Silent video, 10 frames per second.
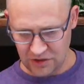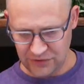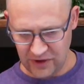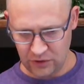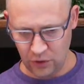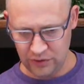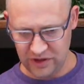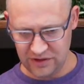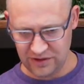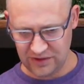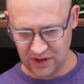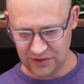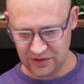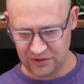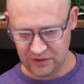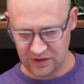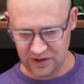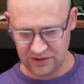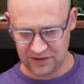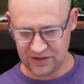It's found only in the southeastern
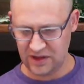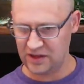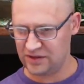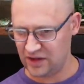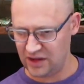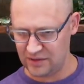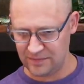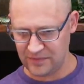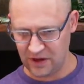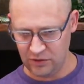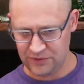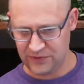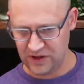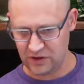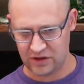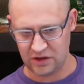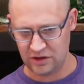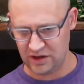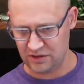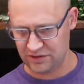United States. I would figure it could
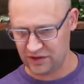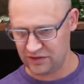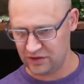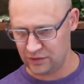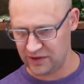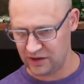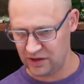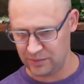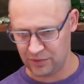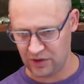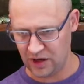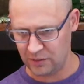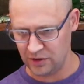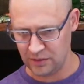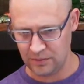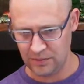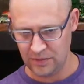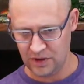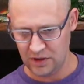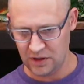go down to the 60s without any problem.